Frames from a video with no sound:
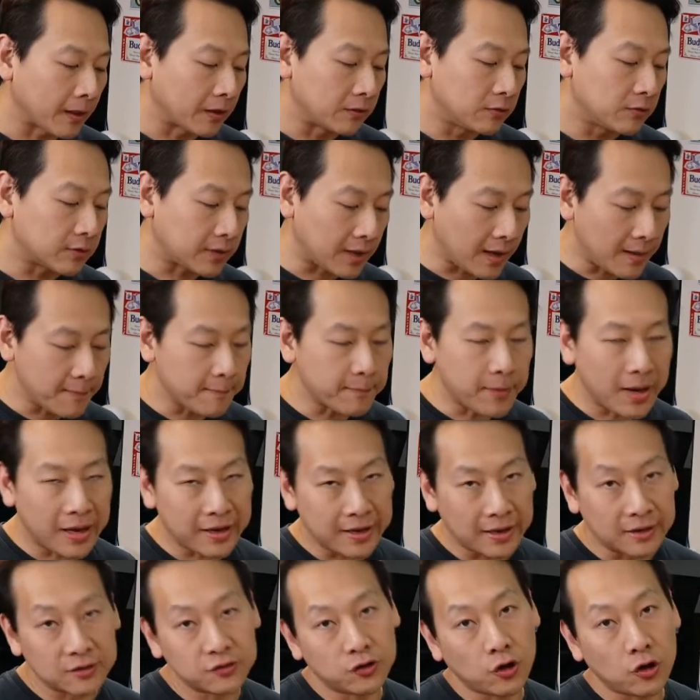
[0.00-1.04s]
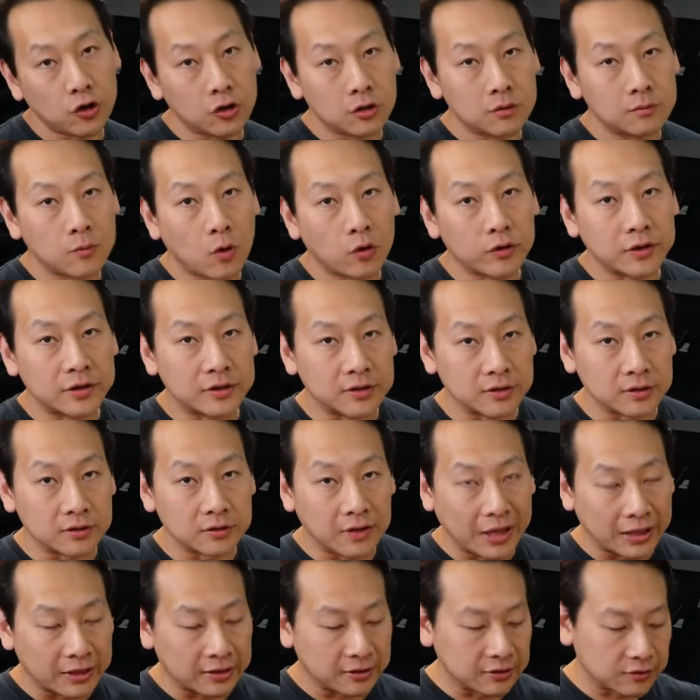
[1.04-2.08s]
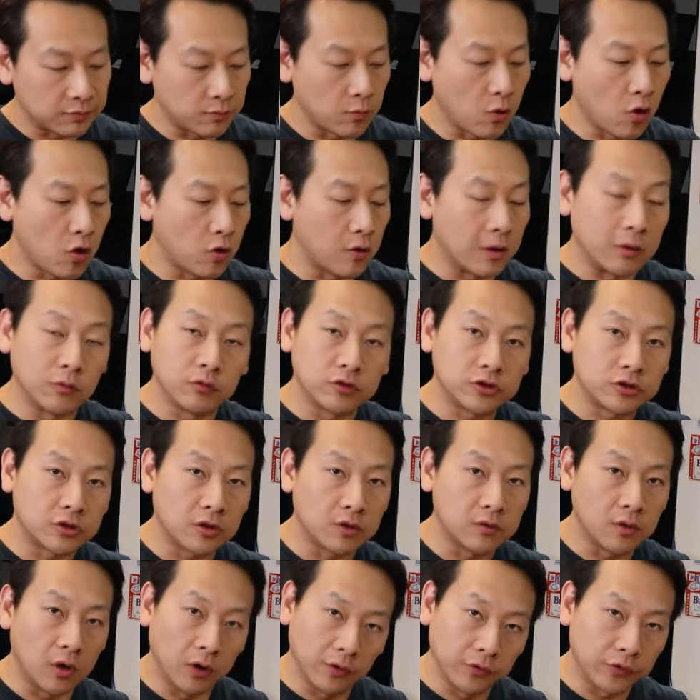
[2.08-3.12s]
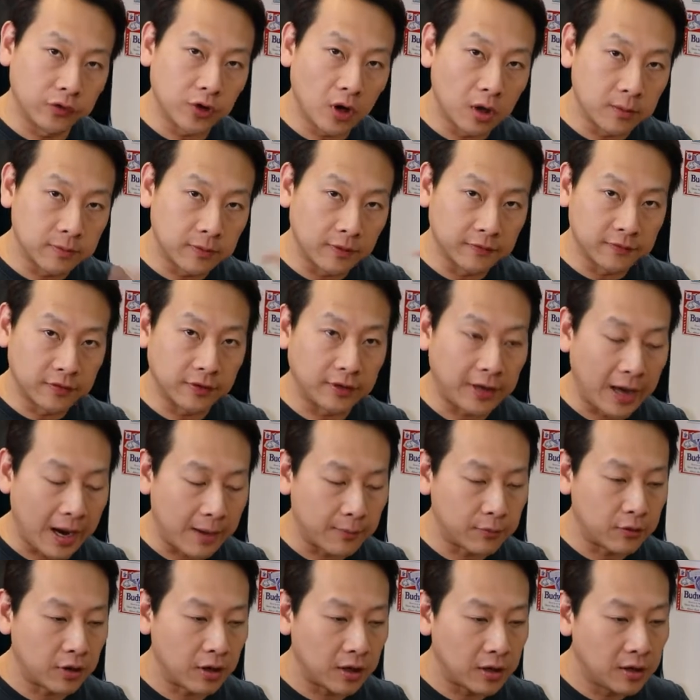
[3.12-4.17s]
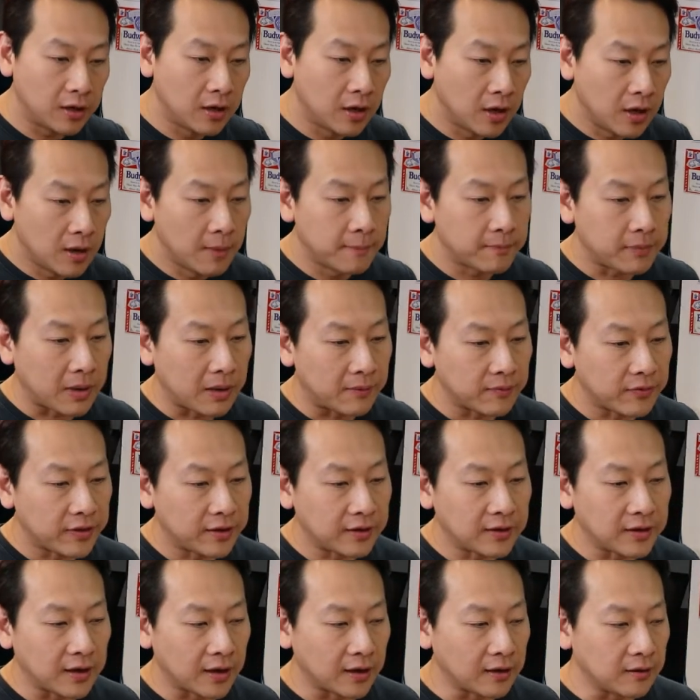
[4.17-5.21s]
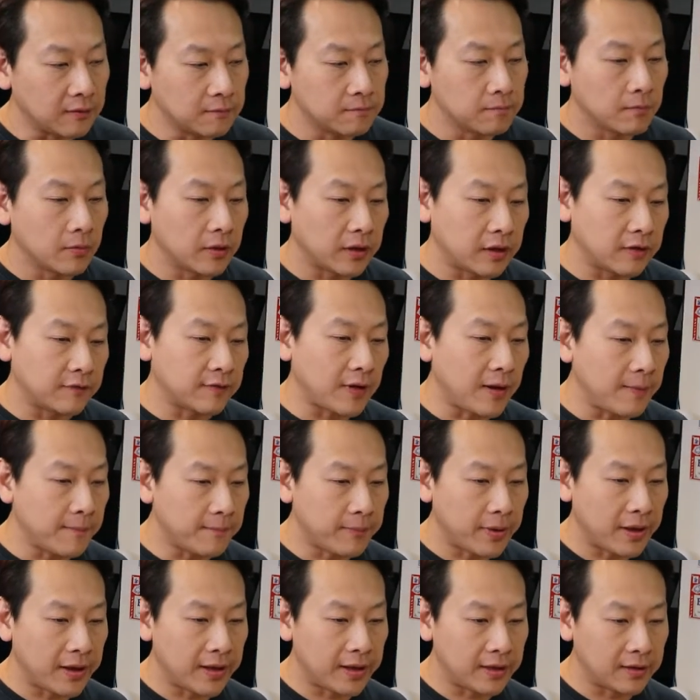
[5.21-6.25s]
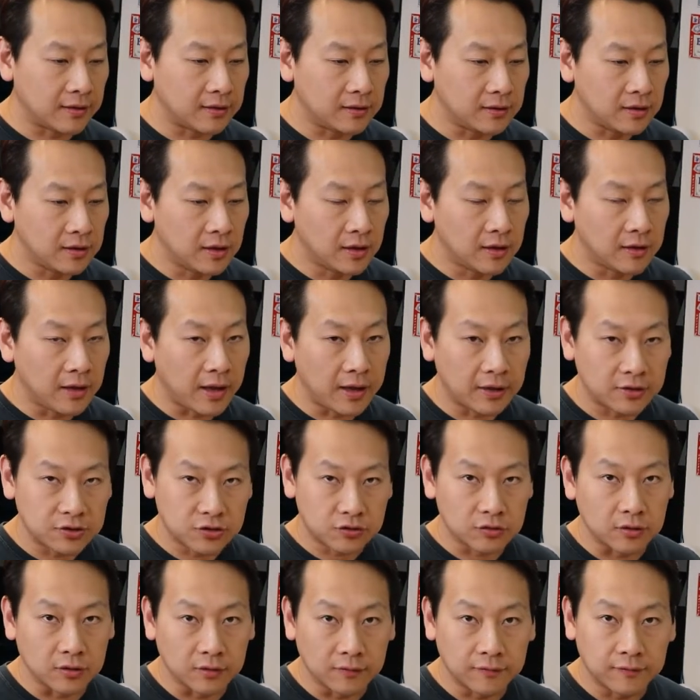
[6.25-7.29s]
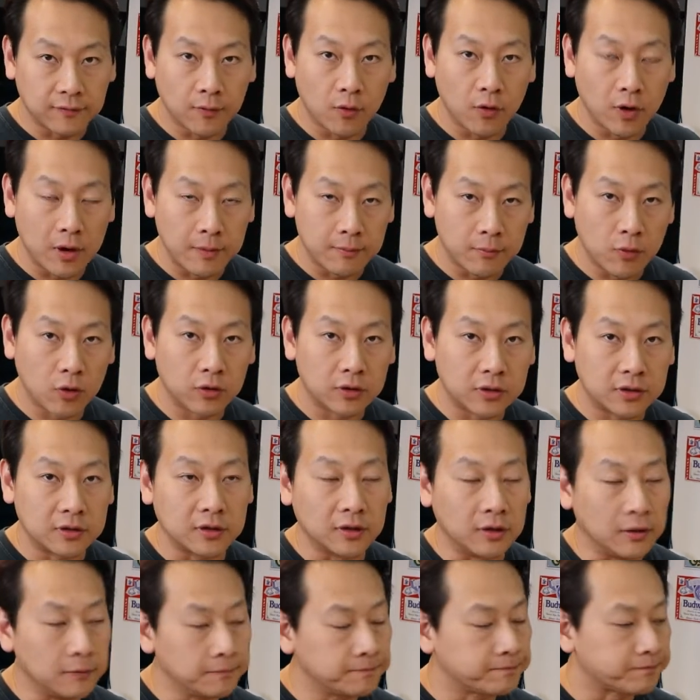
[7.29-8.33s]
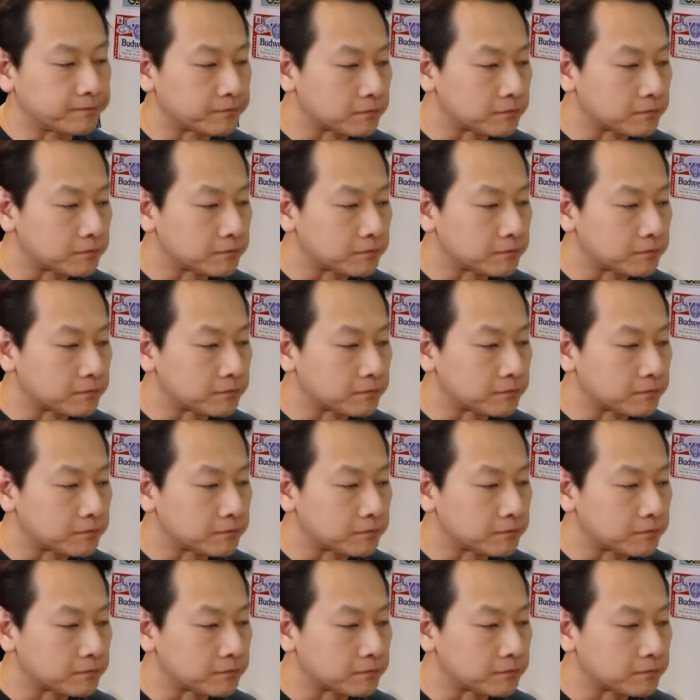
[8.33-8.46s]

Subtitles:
You can buy external monitors like the small one which go on top of the camera, but I'm thinking, if I'm paying extra for a monitor,